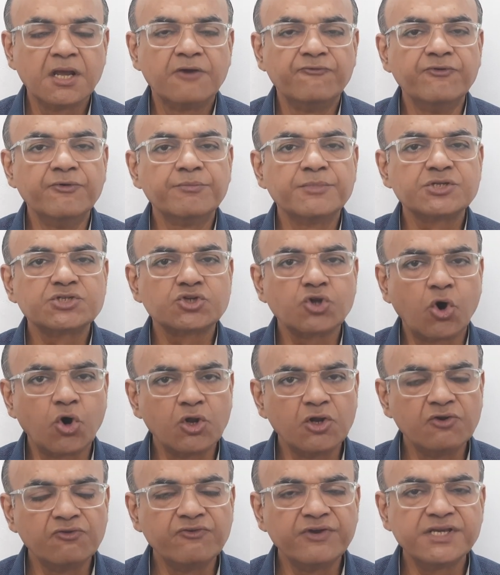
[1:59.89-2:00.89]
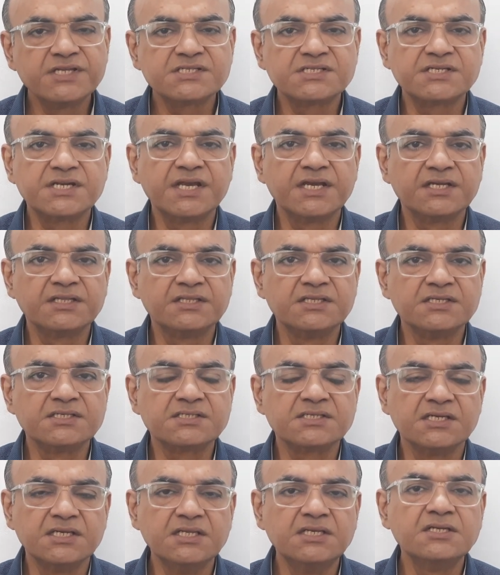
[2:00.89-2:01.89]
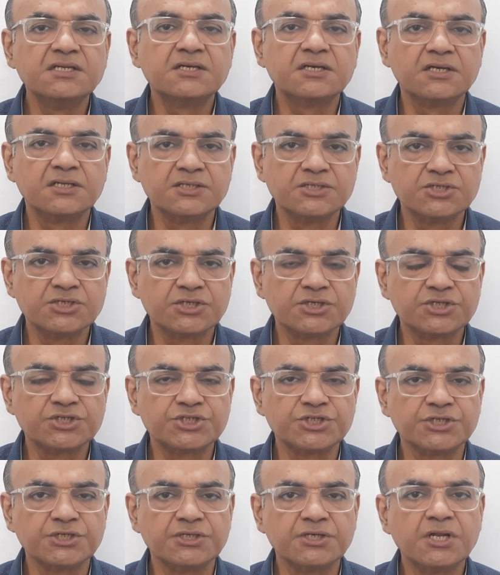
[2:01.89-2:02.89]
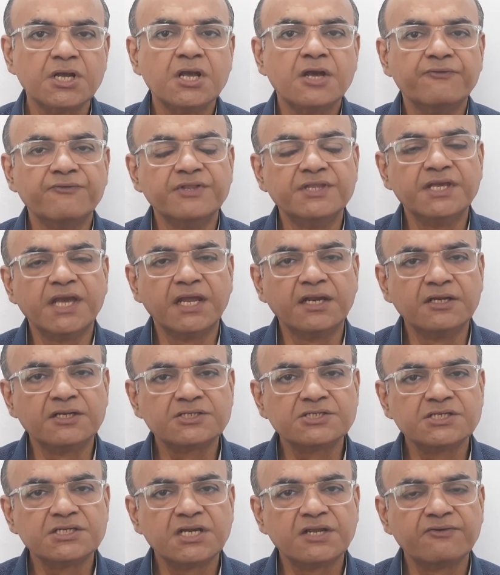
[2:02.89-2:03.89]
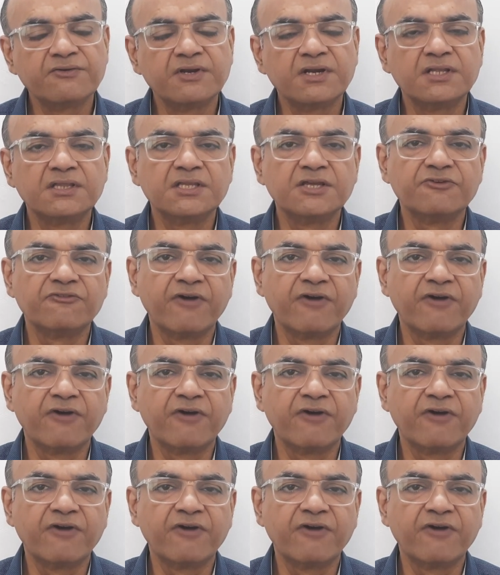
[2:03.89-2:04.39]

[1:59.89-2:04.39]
We must always take this in conjunction with the energy level and the